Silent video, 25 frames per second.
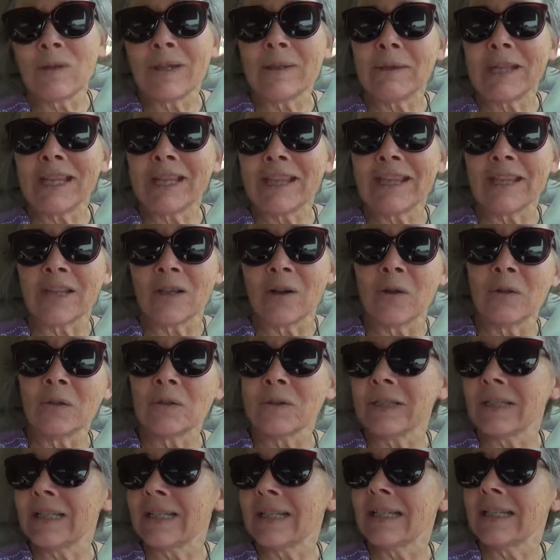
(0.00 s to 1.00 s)
really the
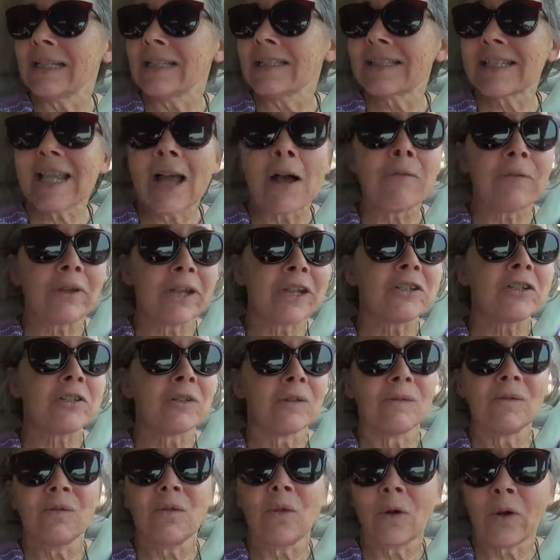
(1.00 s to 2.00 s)
only
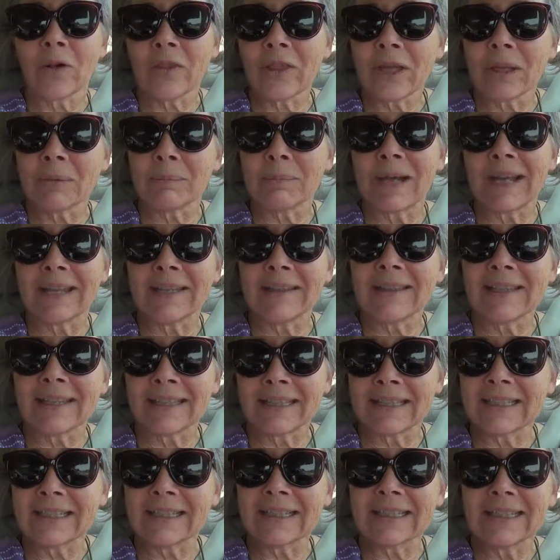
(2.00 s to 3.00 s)
salvation for them, I
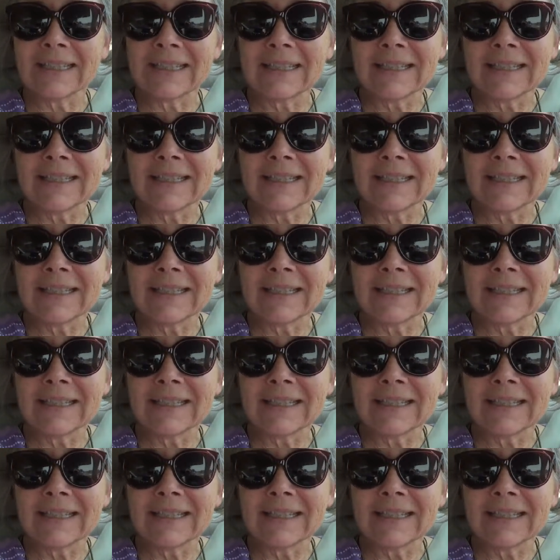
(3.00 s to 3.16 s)
think.